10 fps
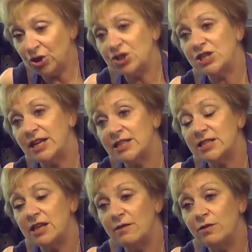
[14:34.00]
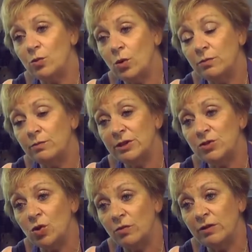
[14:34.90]
could taste it if you want, but
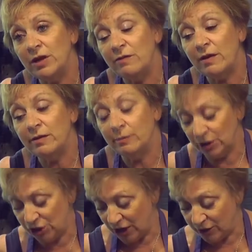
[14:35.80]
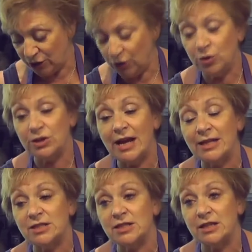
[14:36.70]
there's not really very much else you could
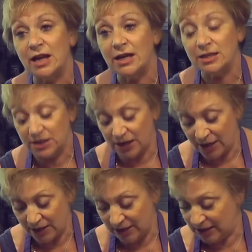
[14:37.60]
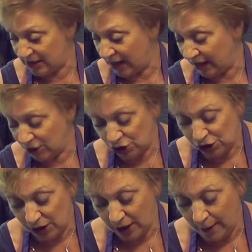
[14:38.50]
add to that at this
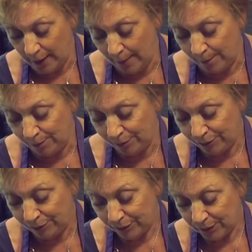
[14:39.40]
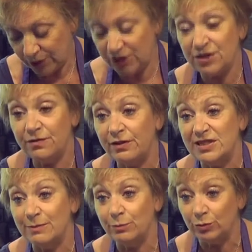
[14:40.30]
stage, because it's a very
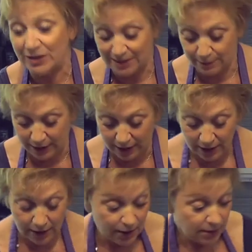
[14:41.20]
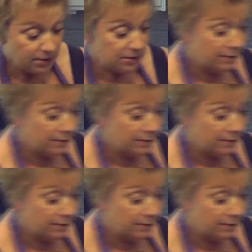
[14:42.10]
simple recipe. So